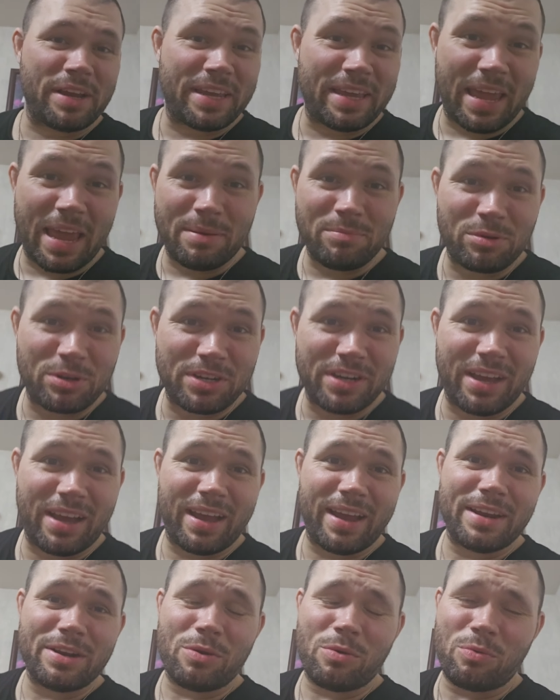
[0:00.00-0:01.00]
My camera
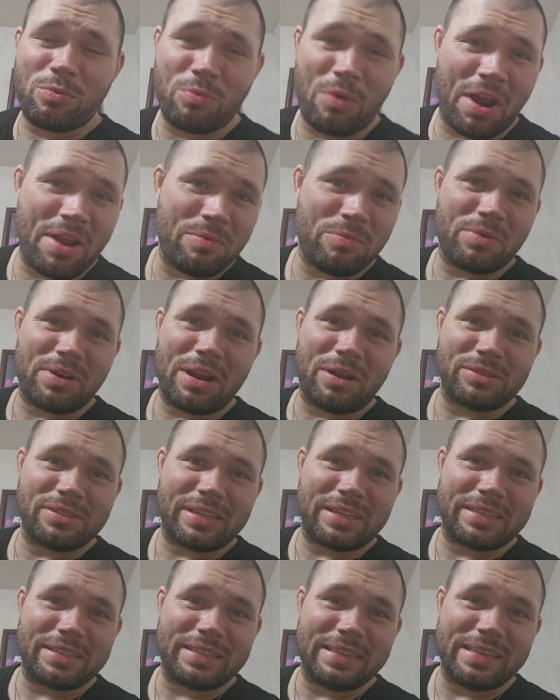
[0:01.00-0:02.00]
died right when I was
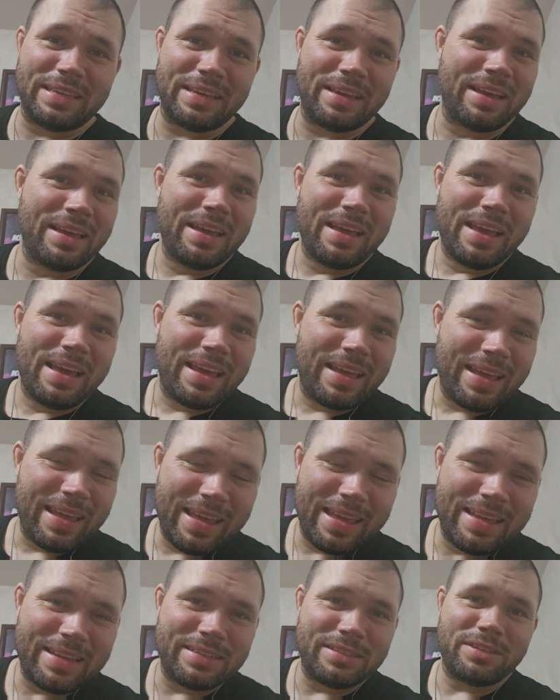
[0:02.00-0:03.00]
at the
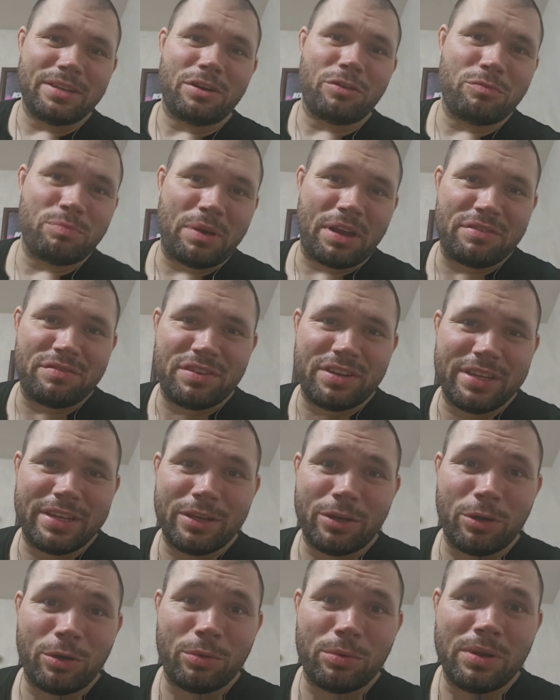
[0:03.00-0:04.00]
end of my
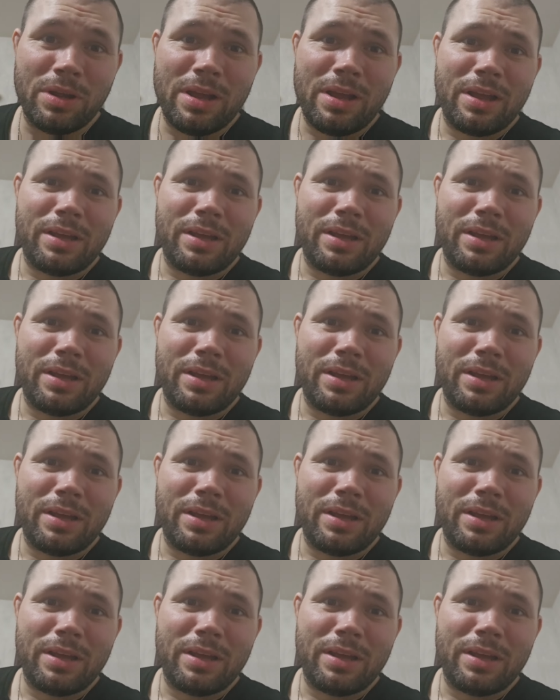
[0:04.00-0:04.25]
video.